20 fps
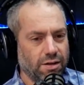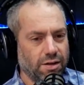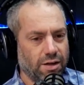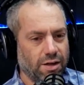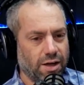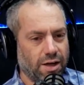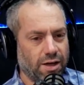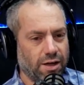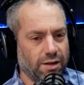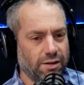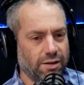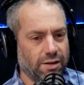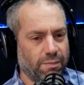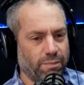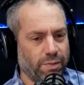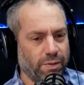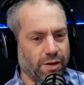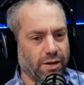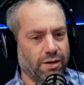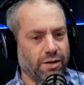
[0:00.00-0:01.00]
and the
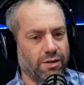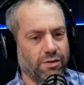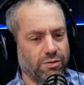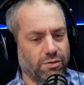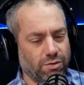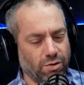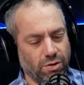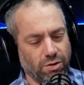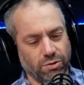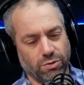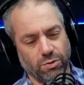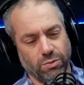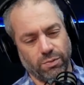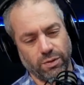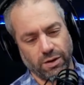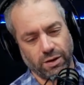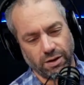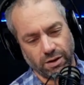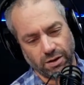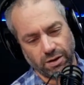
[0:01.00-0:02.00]
peak is going to
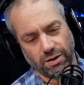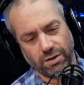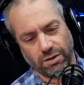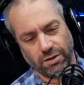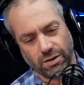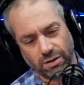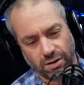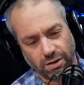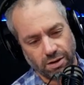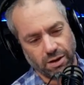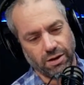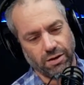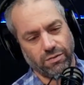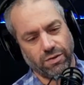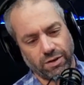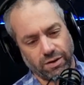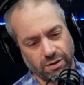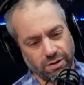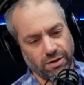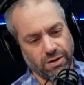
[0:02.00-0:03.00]
be
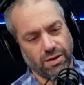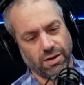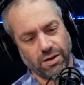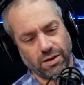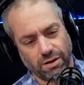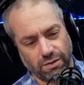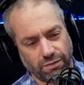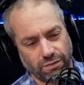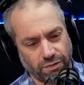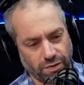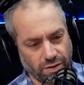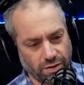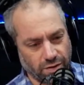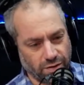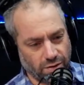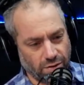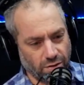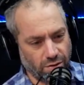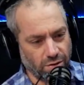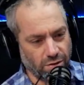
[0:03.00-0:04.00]
even
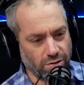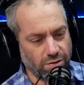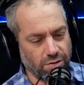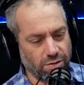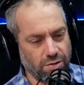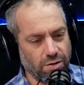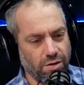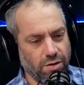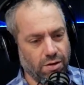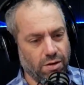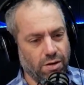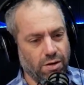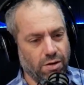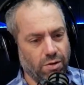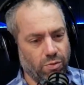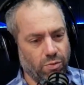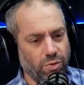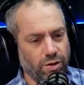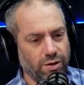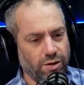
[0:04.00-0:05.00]
further on
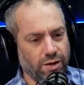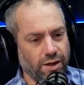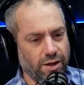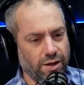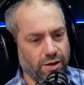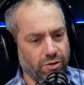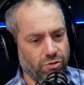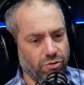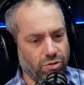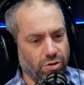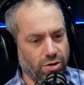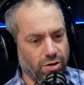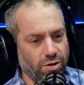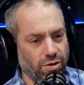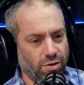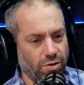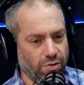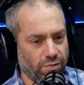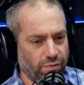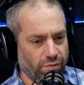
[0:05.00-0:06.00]
with the energy
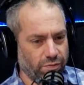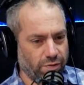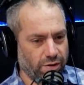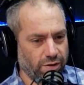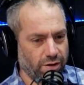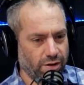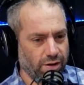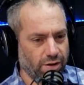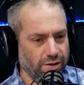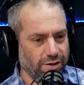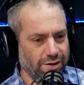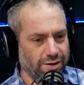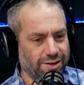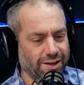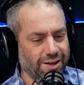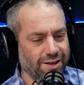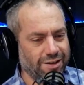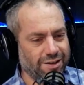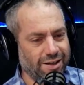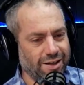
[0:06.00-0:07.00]
of the
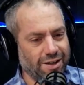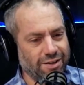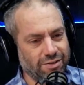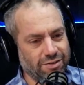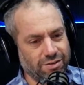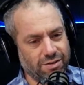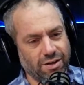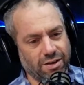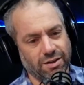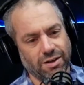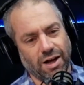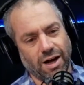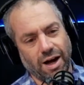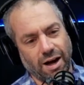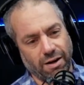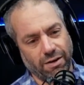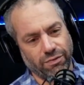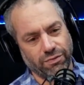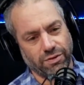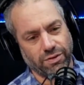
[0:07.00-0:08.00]
10 days that
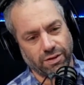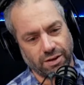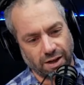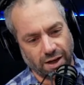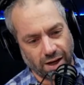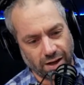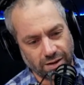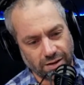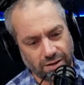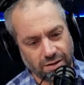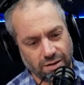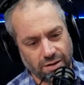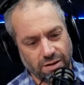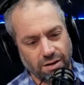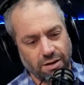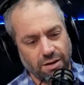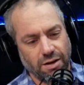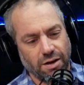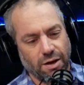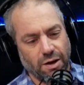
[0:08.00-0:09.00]
after that.
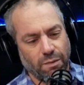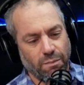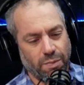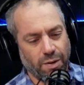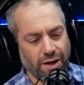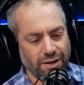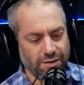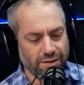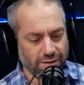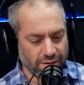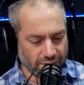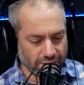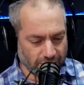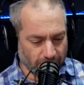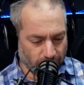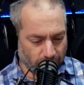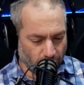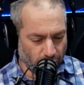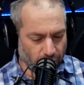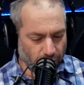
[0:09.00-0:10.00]
But the
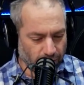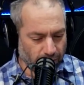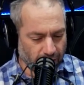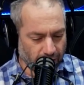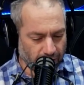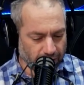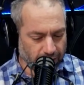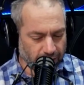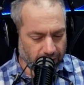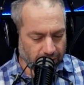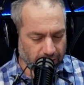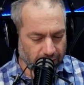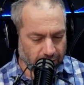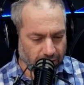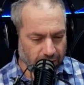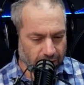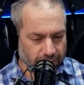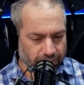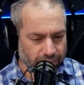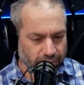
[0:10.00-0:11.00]
bottom line is
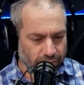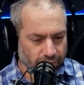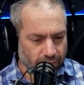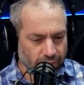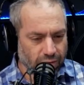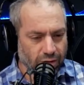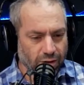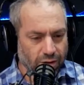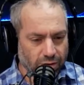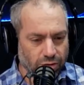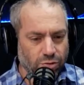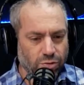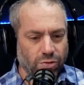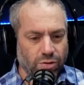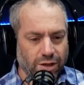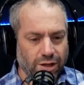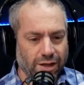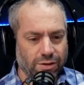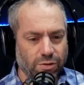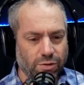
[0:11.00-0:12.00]
to
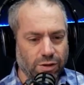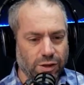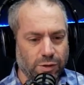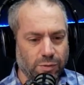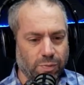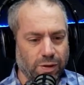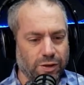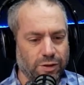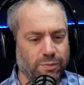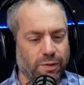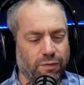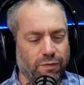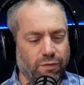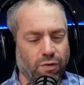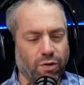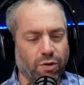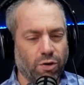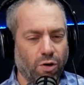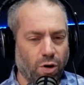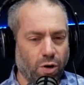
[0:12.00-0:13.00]
get to this place
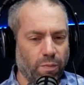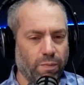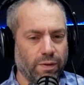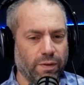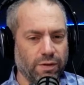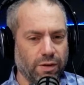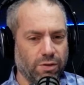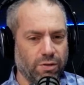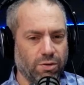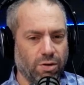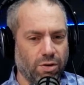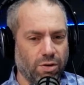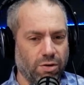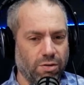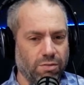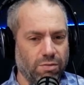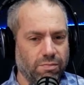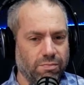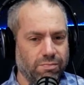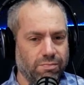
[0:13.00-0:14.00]
before you open the door.